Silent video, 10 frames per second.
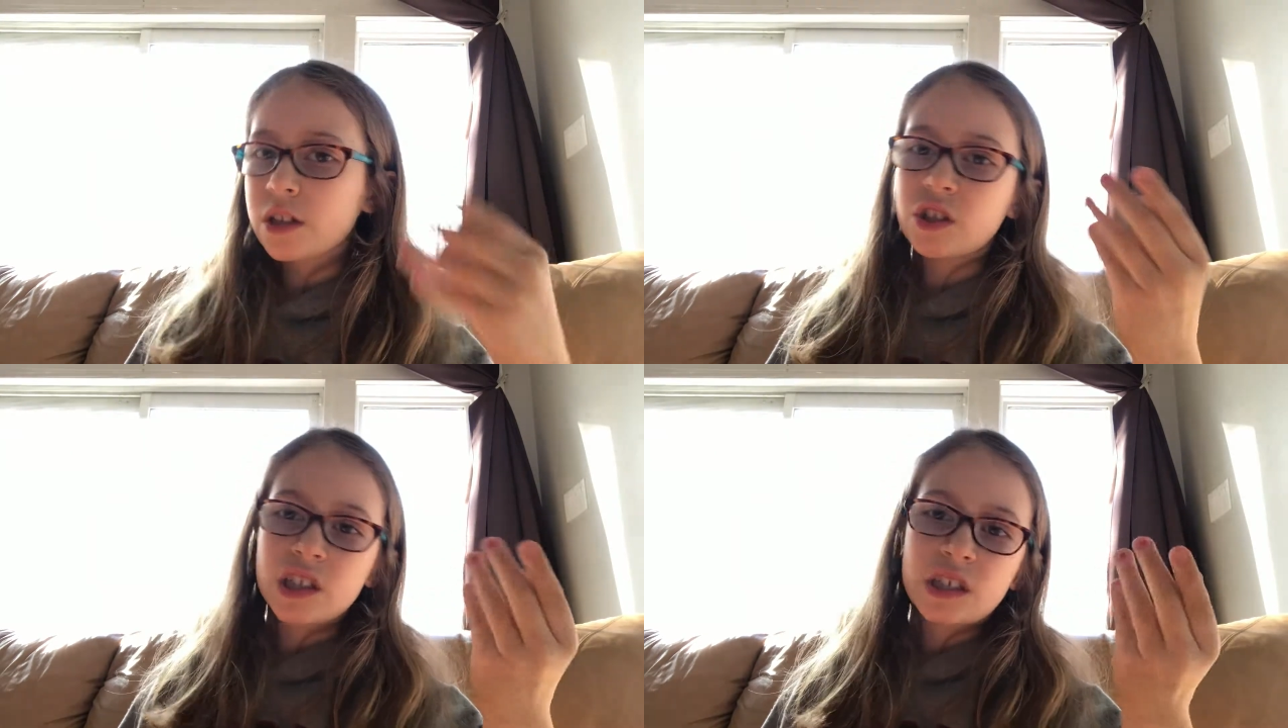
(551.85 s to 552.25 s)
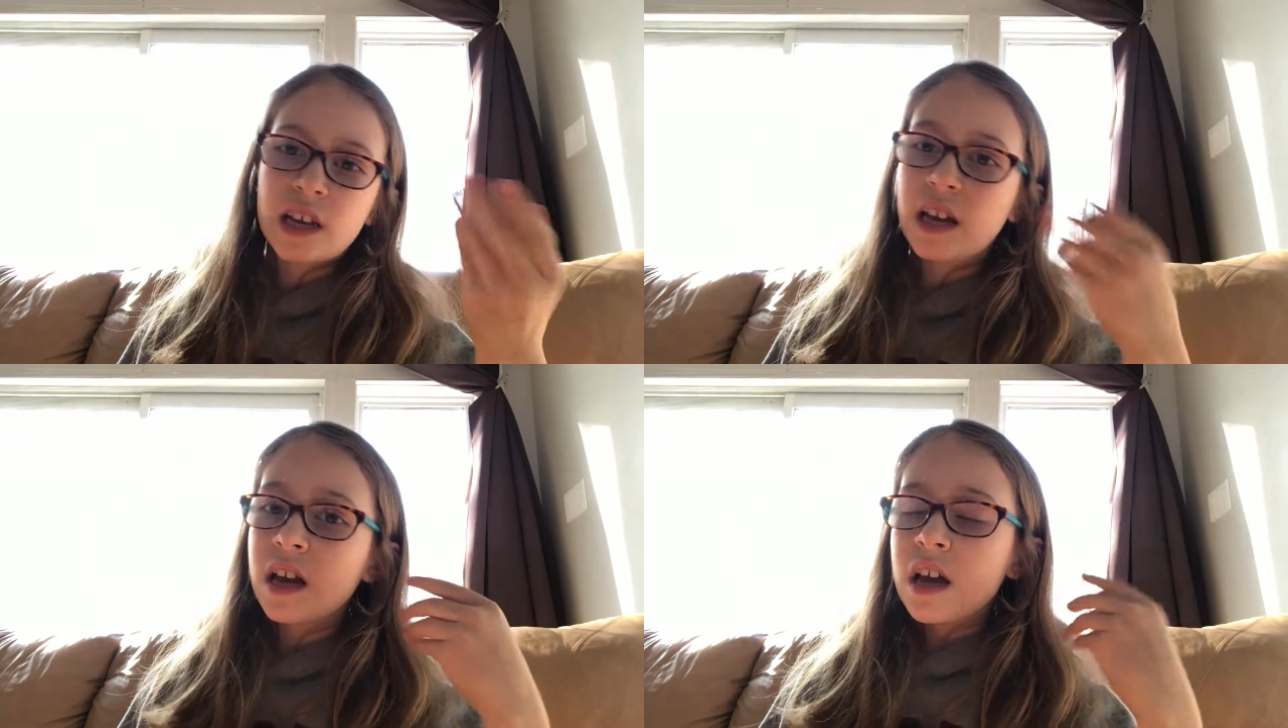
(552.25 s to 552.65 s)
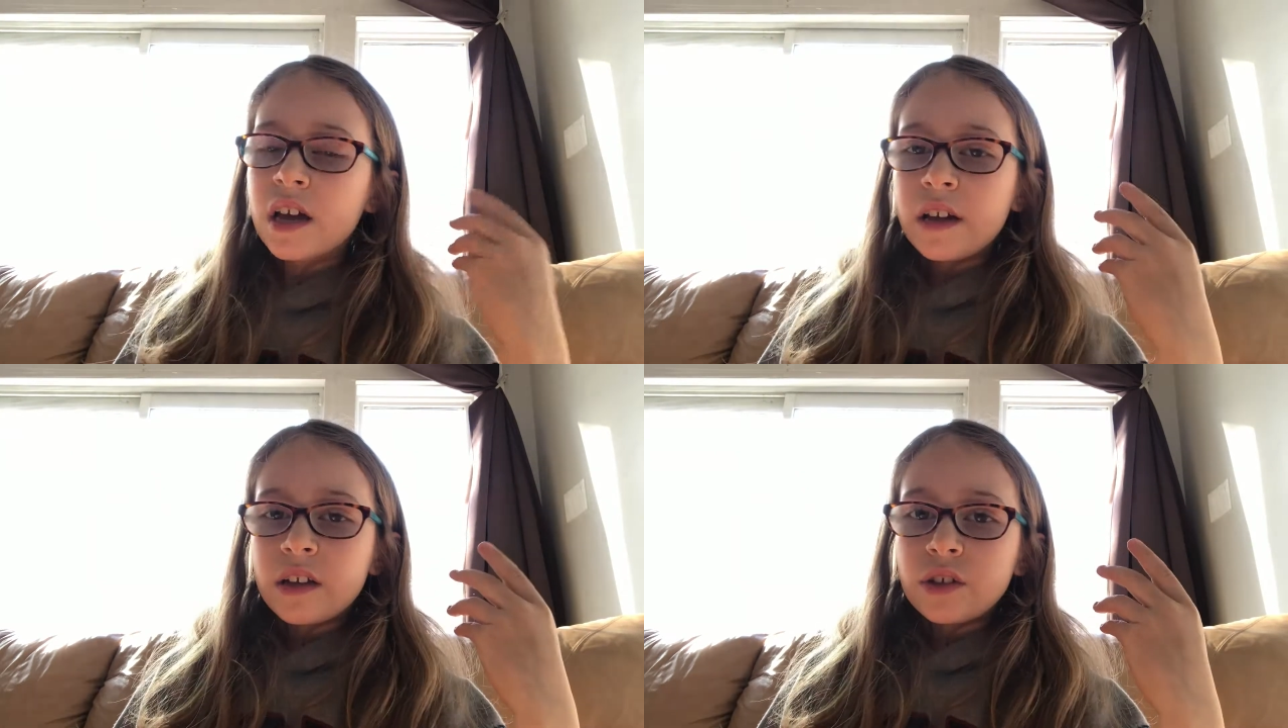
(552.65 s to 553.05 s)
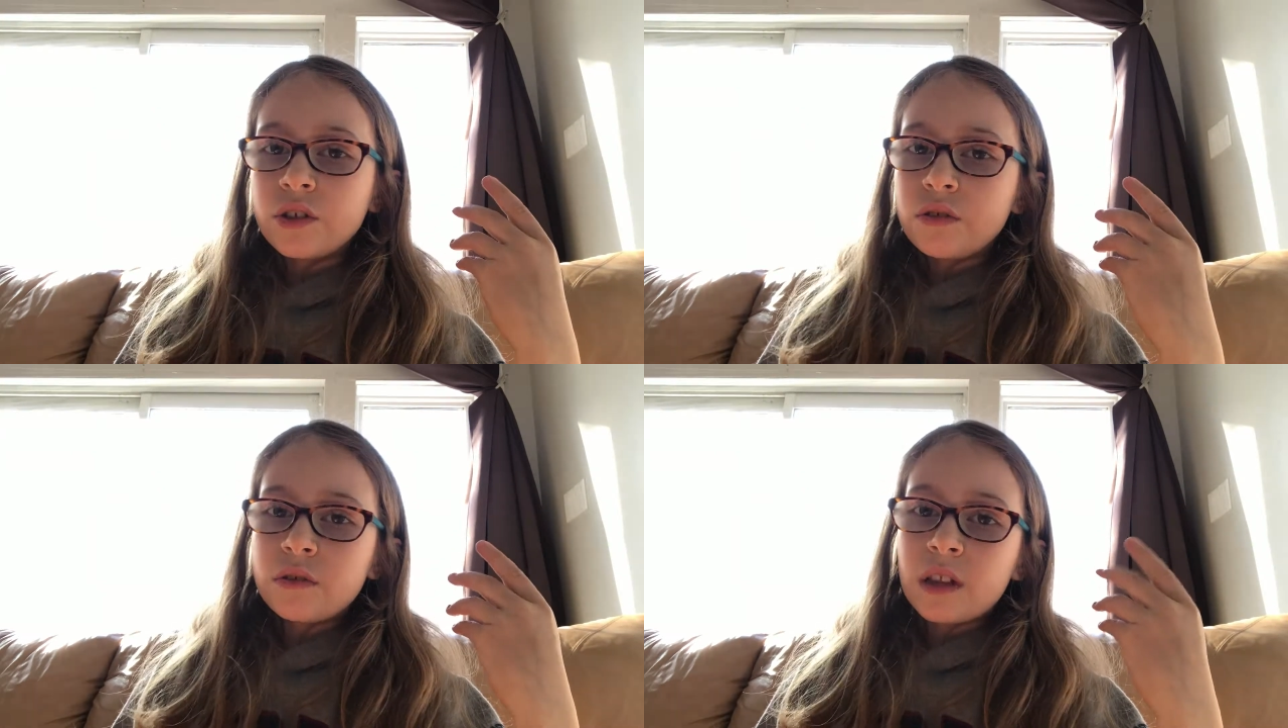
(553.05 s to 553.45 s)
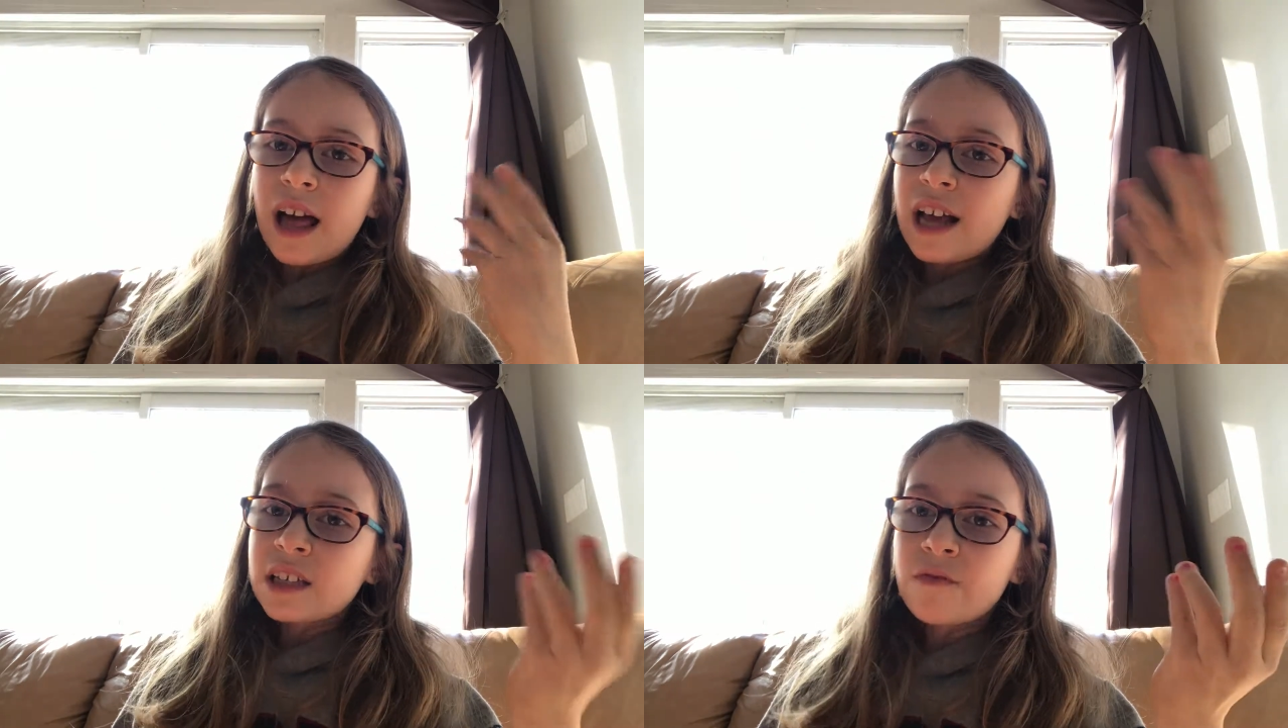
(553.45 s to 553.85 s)
Let's just say the
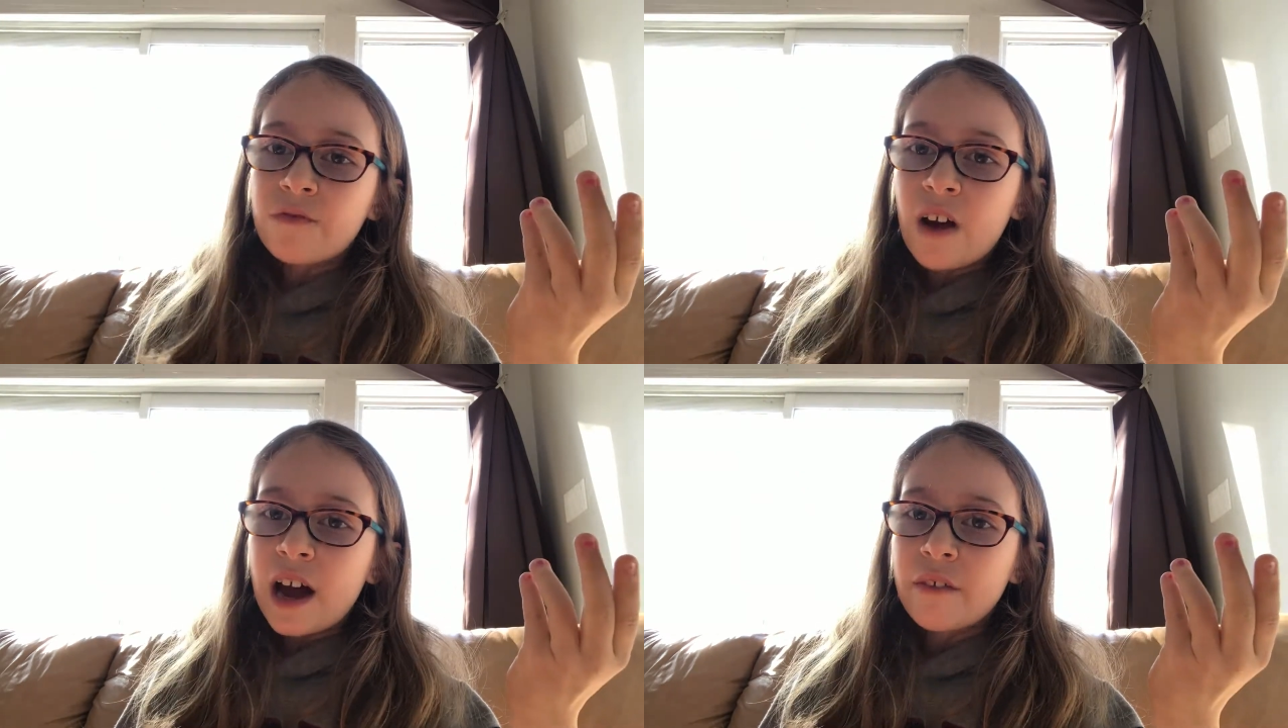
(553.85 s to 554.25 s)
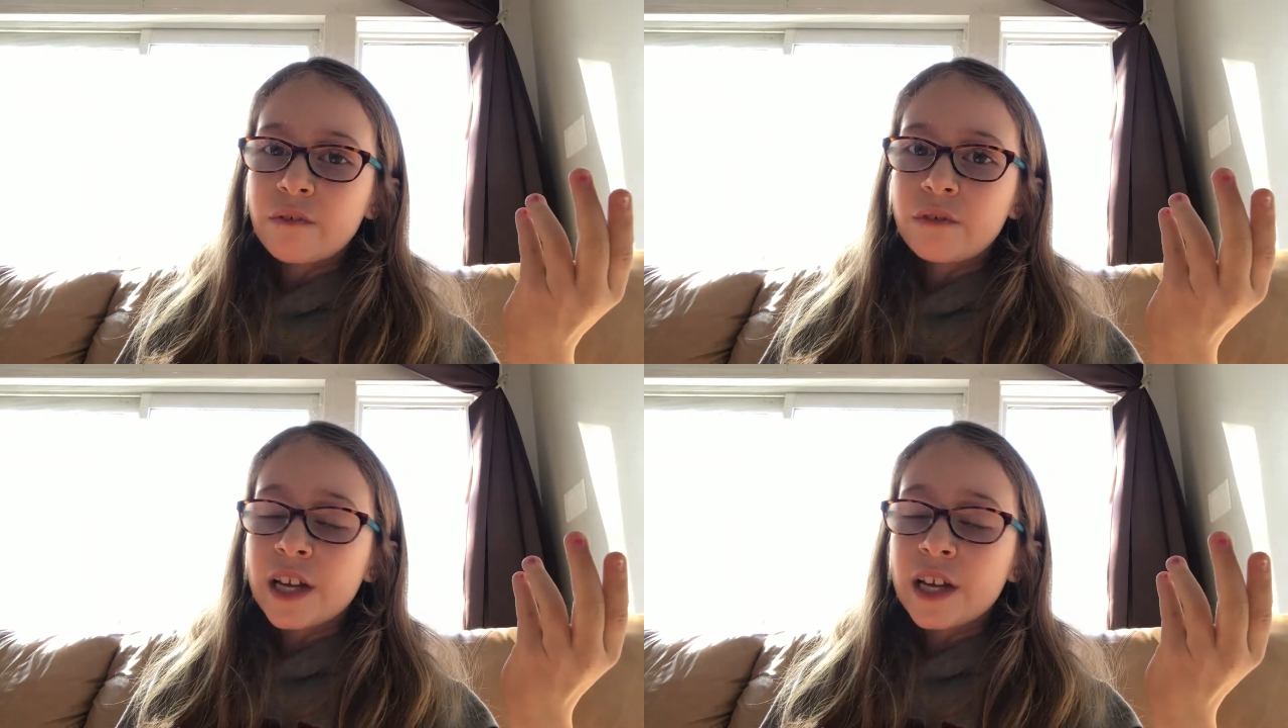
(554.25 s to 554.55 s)
last 5